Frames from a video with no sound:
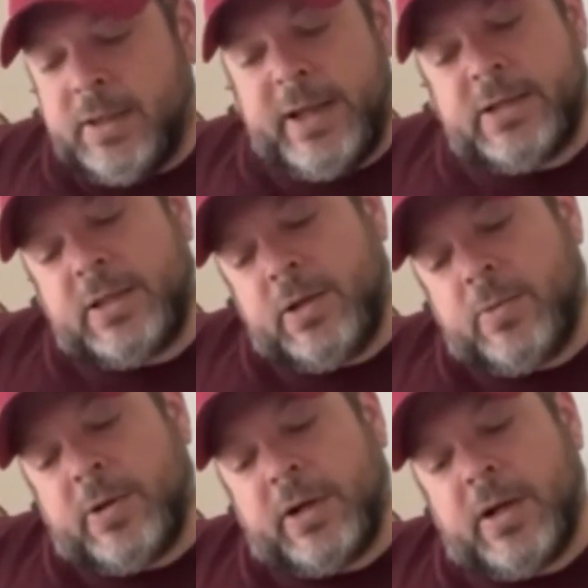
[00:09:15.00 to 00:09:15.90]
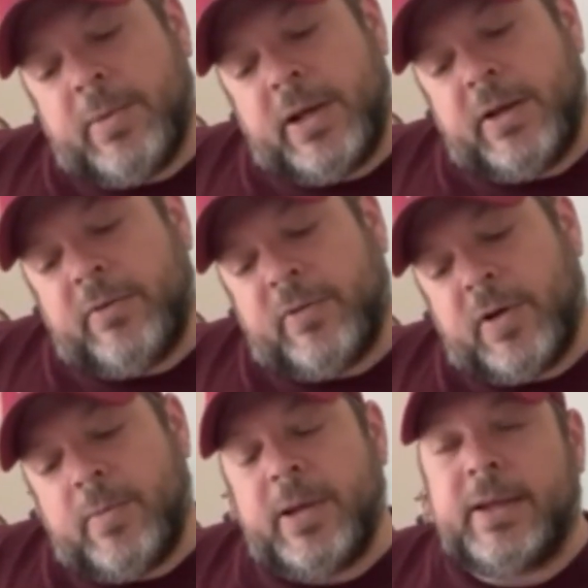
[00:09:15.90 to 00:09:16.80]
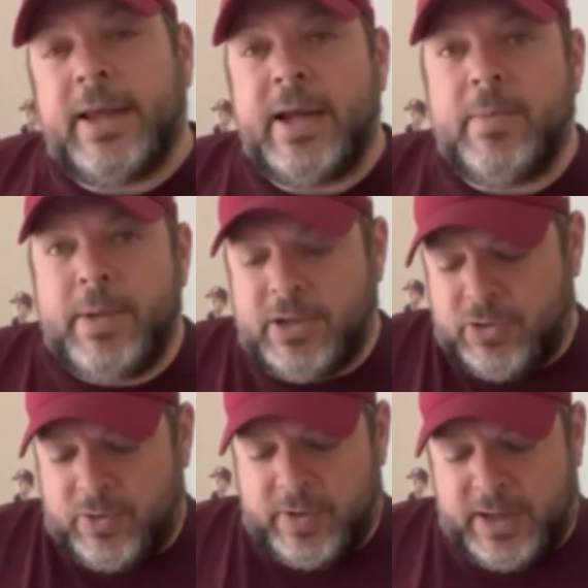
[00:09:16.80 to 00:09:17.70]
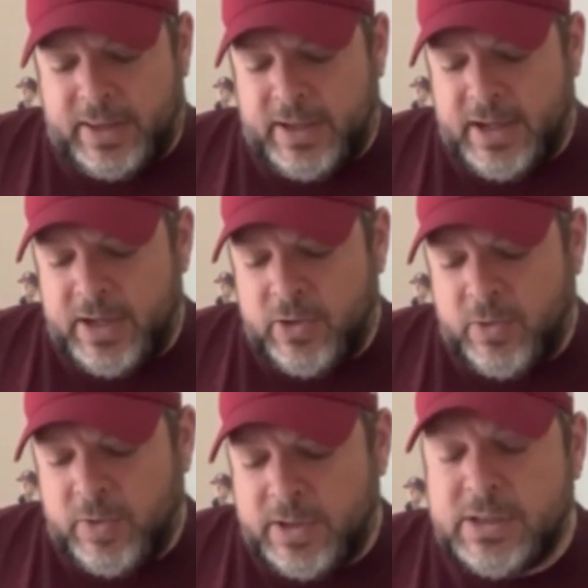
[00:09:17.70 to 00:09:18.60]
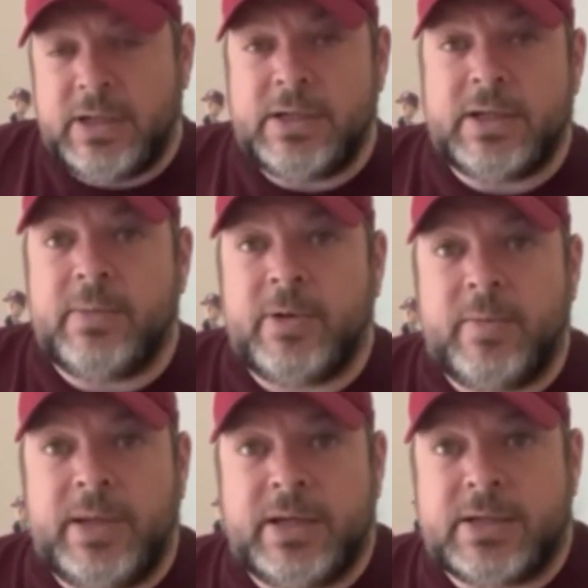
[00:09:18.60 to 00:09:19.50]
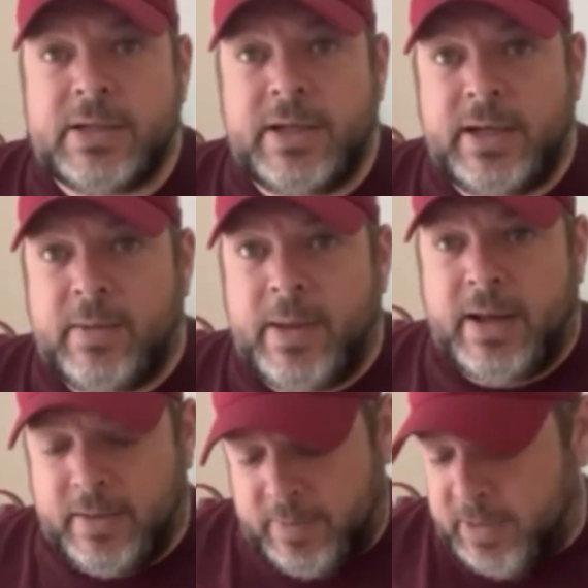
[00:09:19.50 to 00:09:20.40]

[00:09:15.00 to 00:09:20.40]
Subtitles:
Last little one coming in from Atlanta Metro, and I think I know who this is, and I'm going to be excited about it